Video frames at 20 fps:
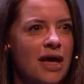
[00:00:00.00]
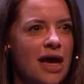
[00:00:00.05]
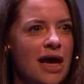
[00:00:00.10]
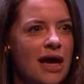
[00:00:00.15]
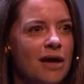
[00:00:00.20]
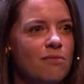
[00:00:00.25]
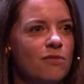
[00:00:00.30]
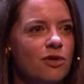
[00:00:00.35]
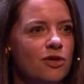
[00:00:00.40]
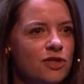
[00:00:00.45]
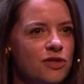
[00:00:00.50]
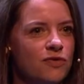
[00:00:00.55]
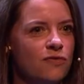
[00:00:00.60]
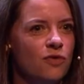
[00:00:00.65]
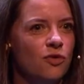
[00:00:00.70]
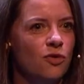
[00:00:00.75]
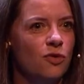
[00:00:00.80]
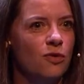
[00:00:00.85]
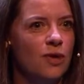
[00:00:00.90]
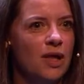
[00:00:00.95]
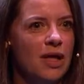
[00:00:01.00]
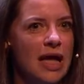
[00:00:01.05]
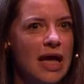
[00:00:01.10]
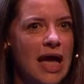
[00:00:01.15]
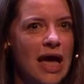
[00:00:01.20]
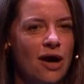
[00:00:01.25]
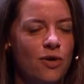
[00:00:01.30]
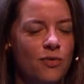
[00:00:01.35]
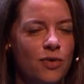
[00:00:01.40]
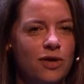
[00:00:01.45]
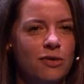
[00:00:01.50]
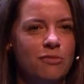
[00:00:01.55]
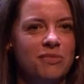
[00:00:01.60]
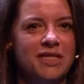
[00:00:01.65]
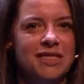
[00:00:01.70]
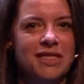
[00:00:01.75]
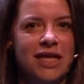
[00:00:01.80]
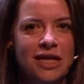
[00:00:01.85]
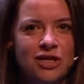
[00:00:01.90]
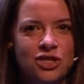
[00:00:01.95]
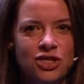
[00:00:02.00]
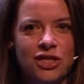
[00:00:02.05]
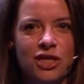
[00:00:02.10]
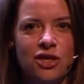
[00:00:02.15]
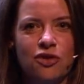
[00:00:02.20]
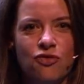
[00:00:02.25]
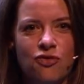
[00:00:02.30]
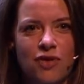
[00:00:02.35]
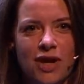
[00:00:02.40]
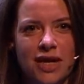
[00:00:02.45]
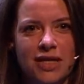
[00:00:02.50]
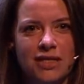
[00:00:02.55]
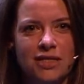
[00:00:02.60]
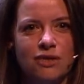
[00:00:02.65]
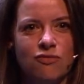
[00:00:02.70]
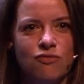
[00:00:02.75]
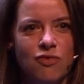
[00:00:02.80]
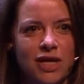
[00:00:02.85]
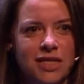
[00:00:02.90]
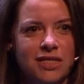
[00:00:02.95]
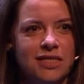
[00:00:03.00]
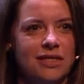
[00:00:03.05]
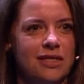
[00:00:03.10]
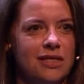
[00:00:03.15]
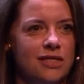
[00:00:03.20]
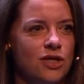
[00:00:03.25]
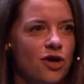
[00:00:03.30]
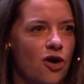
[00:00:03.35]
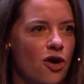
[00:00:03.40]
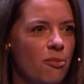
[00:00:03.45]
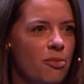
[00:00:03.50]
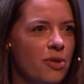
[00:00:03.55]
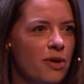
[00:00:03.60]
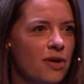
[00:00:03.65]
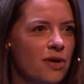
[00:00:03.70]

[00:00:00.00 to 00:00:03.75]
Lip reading: and most of all, how we could potentially create a race to the top,